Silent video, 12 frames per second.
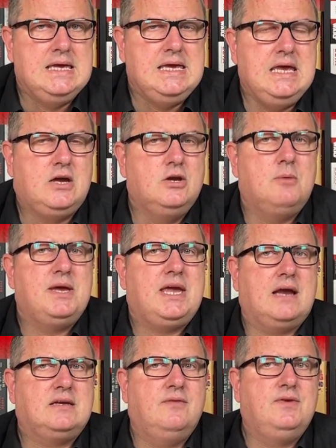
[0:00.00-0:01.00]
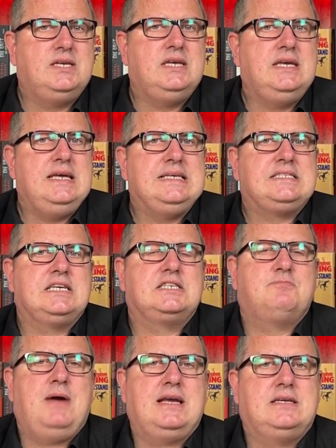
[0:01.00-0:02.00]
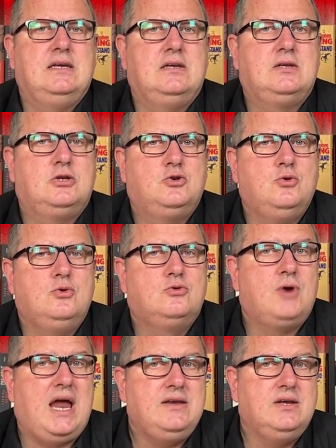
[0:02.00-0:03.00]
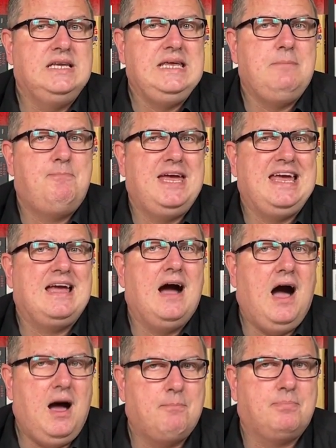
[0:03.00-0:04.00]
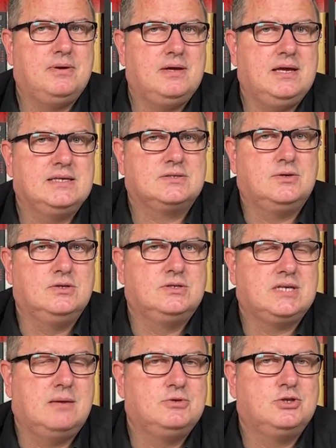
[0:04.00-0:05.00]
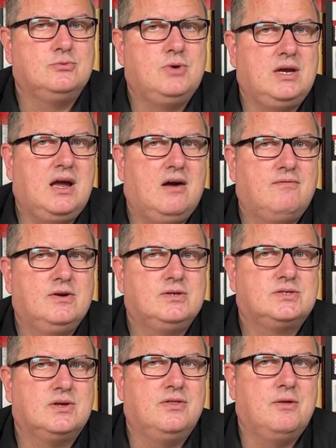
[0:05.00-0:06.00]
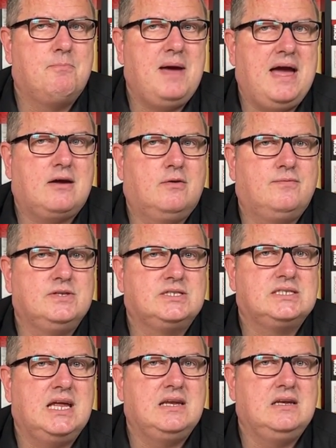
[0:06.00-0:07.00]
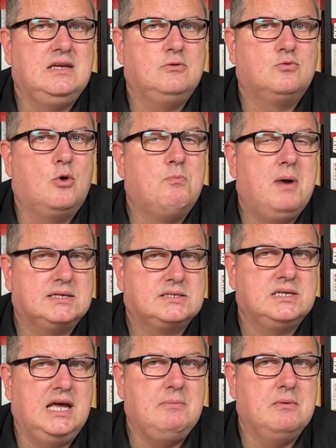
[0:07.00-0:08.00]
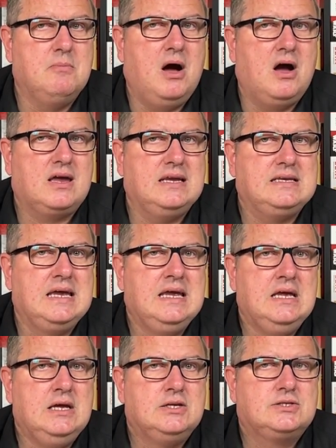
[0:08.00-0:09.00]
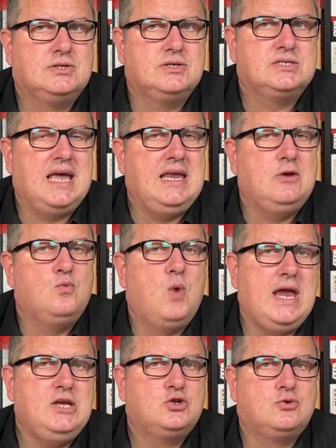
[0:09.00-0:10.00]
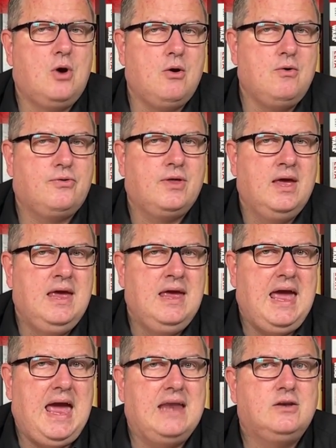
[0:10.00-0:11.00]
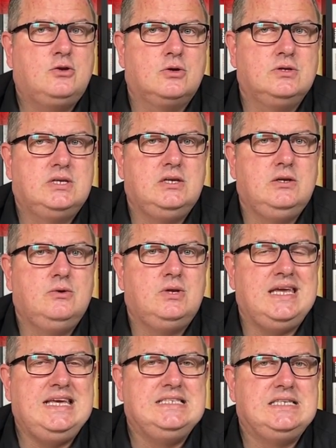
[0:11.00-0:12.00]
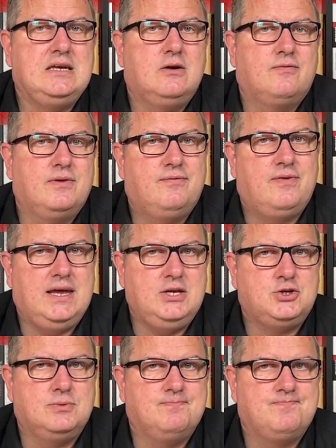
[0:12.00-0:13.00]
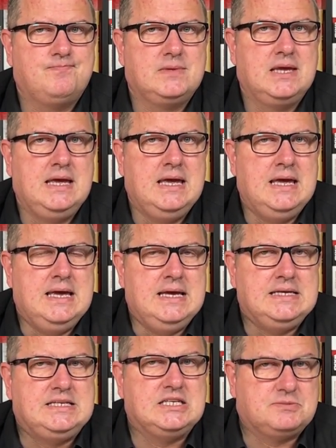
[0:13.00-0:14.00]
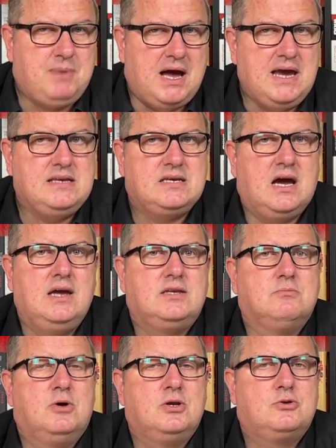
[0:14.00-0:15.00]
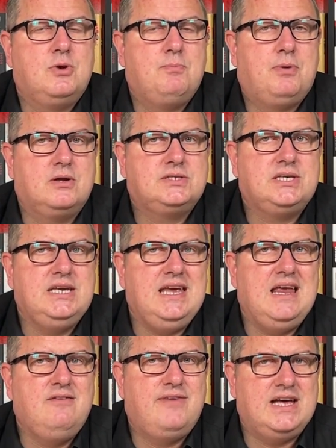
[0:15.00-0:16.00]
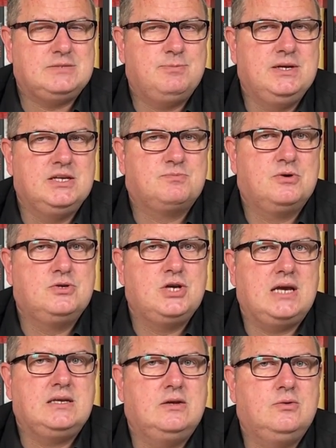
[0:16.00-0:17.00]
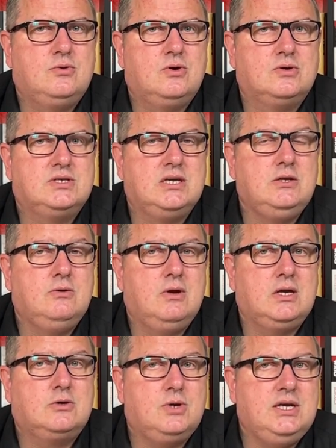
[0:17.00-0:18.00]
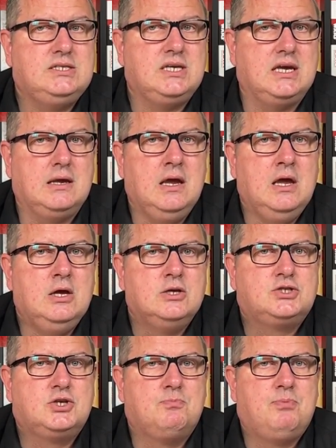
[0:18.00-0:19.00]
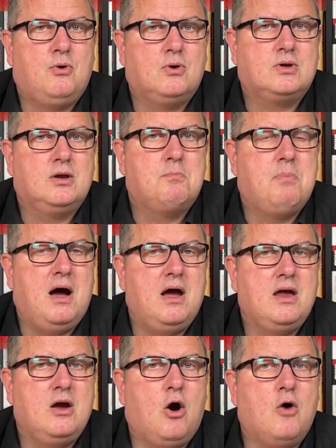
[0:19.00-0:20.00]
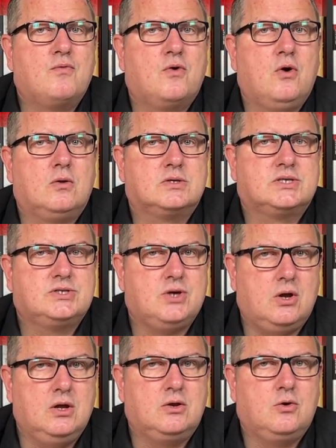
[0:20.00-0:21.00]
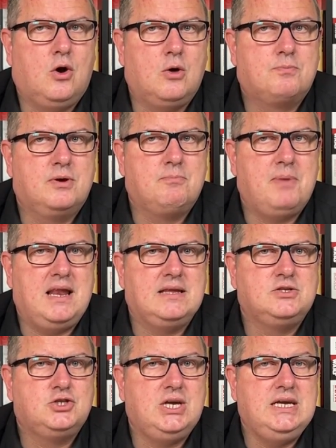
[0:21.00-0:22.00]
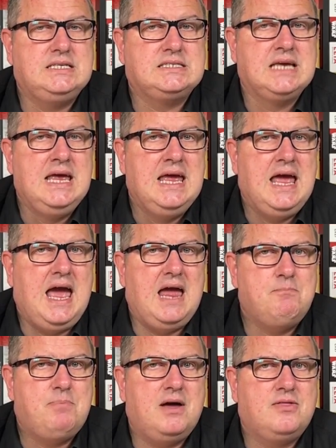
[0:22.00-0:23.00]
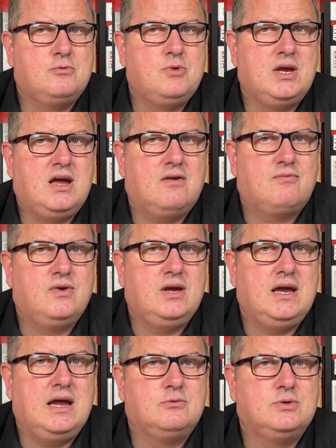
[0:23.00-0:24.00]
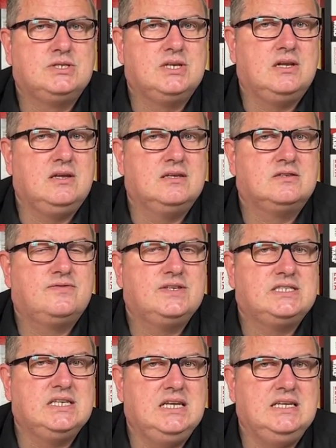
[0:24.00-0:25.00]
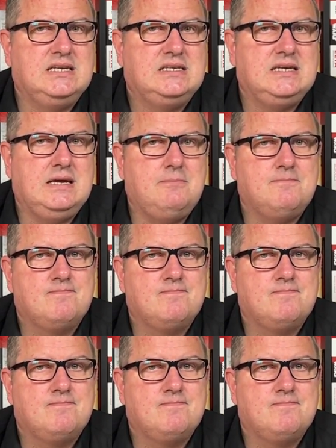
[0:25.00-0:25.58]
Economic activity is expected to gradually pick up as consumption recovers on the back of a steadily robust labor market, sustained wage growth, and continued easing of inflation. Despite tighter monetary policy, investment is projected to continue increasing, supported by overall solid corporate balance sheets and by the Recovery and Resilience Facility.